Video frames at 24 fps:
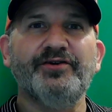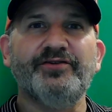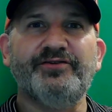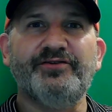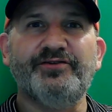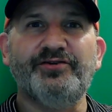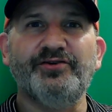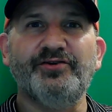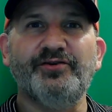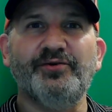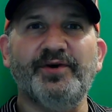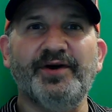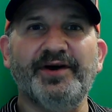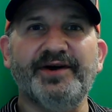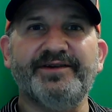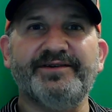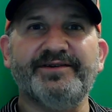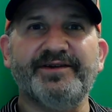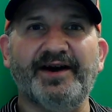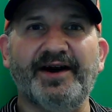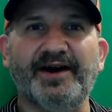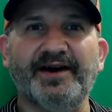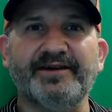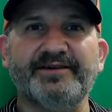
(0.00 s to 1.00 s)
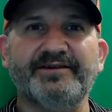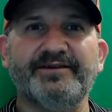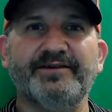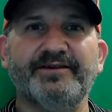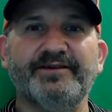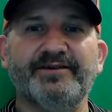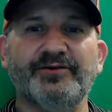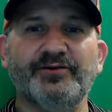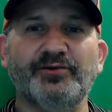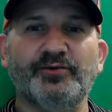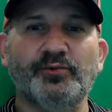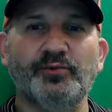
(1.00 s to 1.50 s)
to a toxic
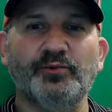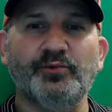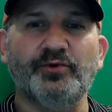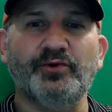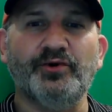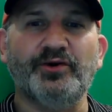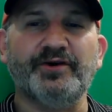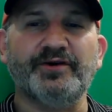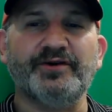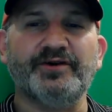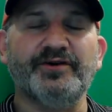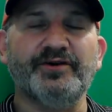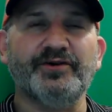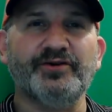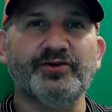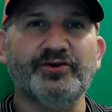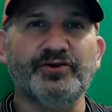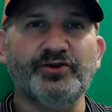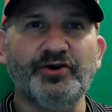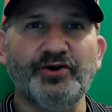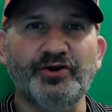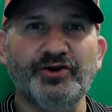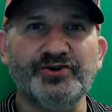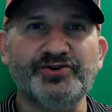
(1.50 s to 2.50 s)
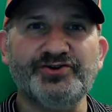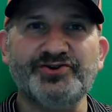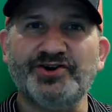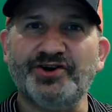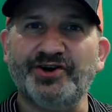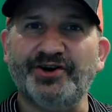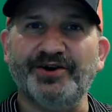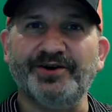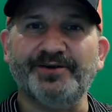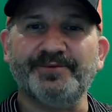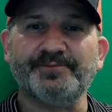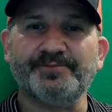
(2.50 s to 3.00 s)
work
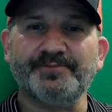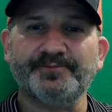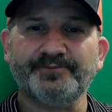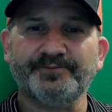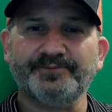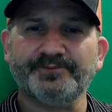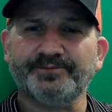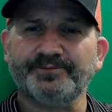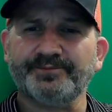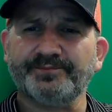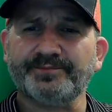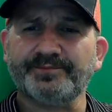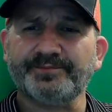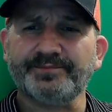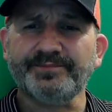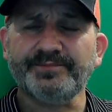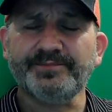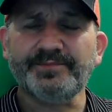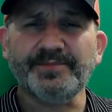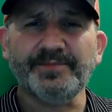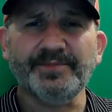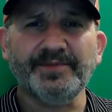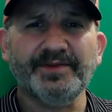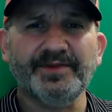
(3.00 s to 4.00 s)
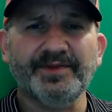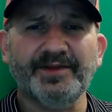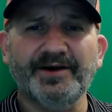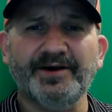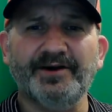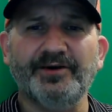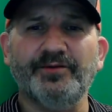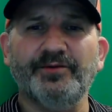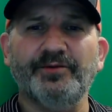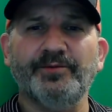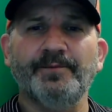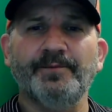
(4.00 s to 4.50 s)
culture. Now,